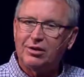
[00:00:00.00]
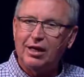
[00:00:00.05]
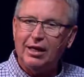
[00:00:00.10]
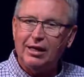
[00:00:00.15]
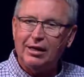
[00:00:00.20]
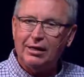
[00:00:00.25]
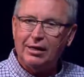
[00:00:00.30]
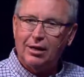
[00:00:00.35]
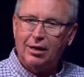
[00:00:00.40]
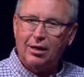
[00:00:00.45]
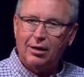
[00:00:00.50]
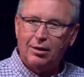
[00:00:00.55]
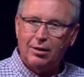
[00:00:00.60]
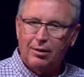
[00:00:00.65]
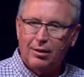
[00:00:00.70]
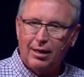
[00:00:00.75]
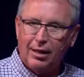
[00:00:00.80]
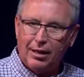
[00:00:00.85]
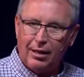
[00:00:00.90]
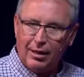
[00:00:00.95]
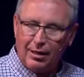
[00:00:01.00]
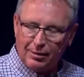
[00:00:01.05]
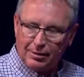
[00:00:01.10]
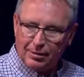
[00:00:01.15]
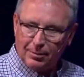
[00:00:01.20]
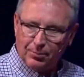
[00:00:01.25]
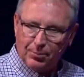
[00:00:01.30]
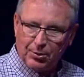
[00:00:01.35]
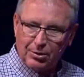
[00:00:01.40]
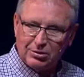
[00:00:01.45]
take
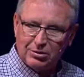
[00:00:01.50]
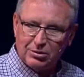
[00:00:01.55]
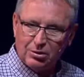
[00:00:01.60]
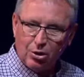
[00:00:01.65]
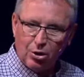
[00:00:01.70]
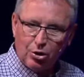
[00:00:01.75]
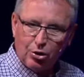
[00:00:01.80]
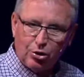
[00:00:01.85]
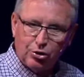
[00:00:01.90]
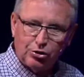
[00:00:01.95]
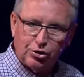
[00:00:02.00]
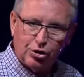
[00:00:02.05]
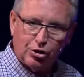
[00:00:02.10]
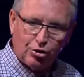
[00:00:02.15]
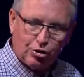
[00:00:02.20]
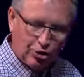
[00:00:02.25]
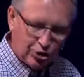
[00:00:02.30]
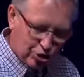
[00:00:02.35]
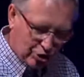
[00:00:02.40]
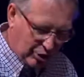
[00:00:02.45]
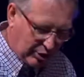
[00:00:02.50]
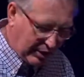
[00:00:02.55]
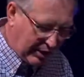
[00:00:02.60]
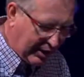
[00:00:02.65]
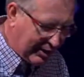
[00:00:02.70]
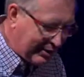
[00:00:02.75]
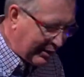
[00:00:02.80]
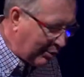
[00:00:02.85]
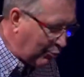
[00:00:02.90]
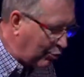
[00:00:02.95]
Antipas, who's a Christian,
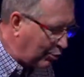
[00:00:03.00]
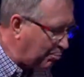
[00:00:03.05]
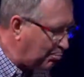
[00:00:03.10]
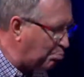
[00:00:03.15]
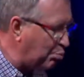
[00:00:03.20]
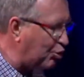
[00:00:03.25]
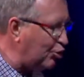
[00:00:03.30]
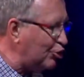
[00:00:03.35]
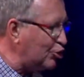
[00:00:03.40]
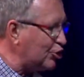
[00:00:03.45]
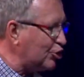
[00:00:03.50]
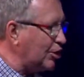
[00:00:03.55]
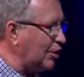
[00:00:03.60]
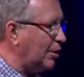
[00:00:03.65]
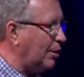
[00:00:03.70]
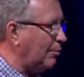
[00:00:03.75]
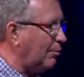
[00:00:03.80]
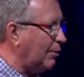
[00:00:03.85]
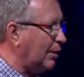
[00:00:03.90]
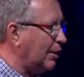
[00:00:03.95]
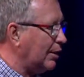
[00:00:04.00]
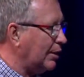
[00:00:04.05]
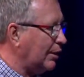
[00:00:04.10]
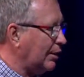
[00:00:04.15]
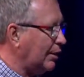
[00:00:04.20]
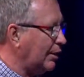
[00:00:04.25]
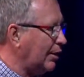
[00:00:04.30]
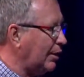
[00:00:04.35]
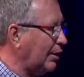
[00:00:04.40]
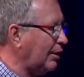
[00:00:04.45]
and they would push him
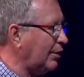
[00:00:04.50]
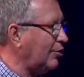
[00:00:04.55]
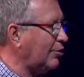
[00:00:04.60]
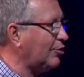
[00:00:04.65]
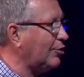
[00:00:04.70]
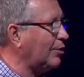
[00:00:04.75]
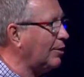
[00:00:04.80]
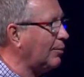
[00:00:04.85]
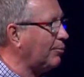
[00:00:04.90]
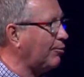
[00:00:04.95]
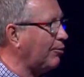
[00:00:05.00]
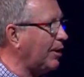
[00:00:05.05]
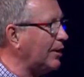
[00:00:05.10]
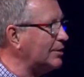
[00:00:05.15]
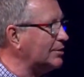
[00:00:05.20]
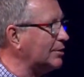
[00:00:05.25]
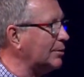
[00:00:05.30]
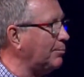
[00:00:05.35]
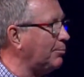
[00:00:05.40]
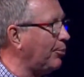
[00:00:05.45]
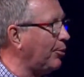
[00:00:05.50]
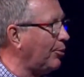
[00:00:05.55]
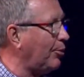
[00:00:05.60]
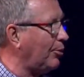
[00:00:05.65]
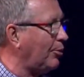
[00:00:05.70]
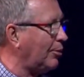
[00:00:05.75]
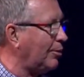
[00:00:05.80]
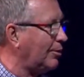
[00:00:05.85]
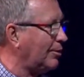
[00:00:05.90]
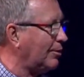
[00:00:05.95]
into the brazen
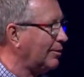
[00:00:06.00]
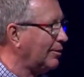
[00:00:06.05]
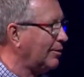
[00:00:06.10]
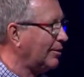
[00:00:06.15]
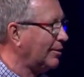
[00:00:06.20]
bull.